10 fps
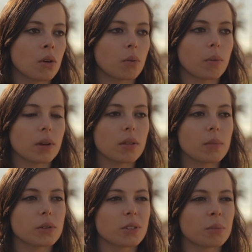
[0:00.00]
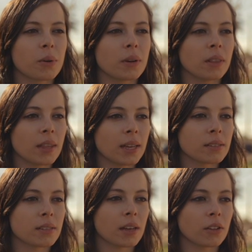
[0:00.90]
One of the most important
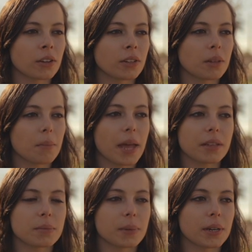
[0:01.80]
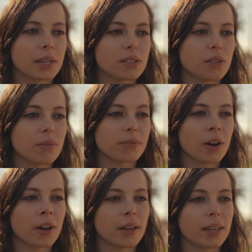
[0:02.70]
things I learned in my experience so
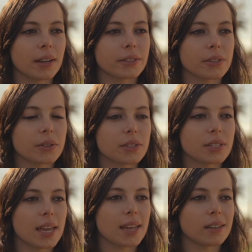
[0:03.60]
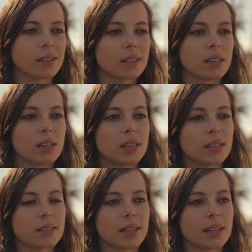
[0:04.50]
far at Arizona State
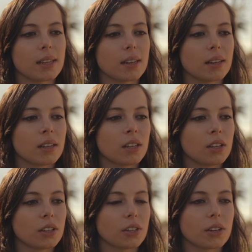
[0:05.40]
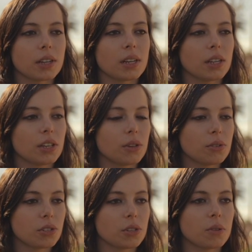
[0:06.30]
is that you're in a
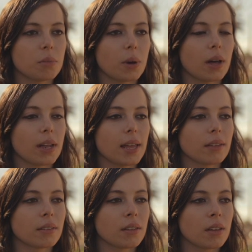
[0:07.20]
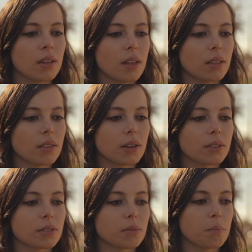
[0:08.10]
huge student body.
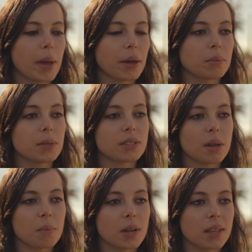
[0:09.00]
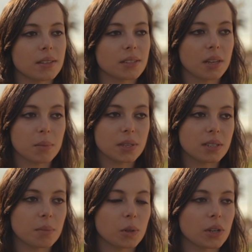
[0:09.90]
There's bound to be somebody that's going to be
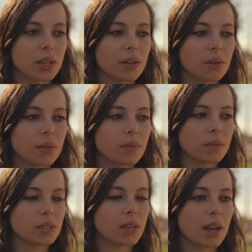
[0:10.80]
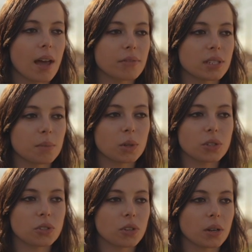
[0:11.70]
similar to you, that's going to have similar
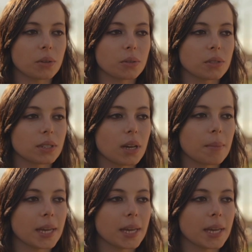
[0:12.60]
struggles in coming